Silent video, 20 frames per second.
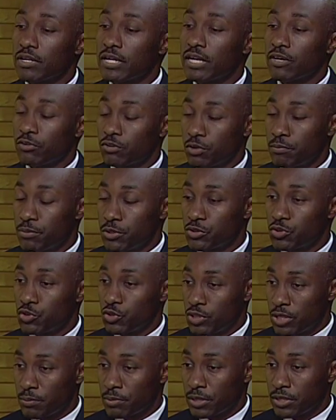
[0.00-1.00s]
elder abuse you
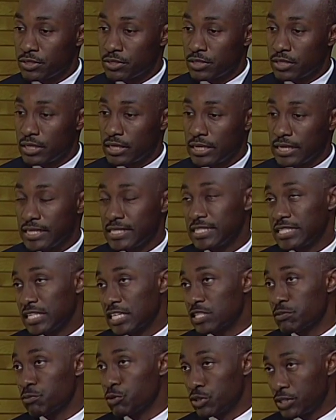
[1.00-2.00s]
typically see is the
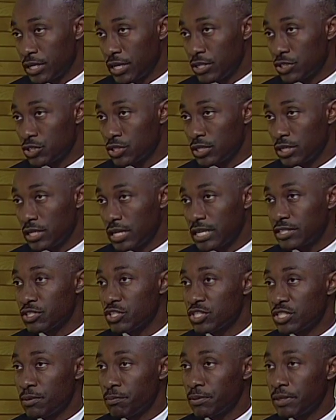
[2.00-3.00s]
exploitation, and that's
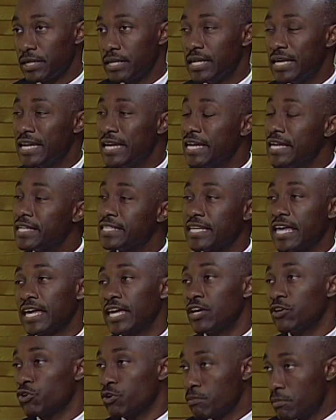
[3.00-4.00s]
just simply
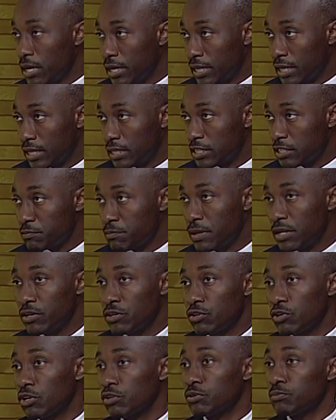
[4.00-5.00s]
taking their money and
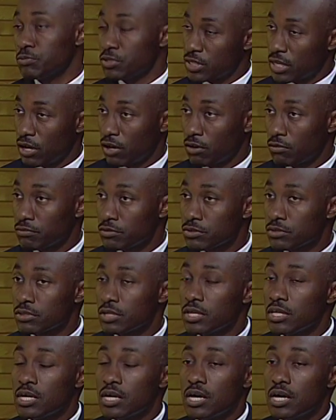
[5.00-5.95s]
spending it on themselves.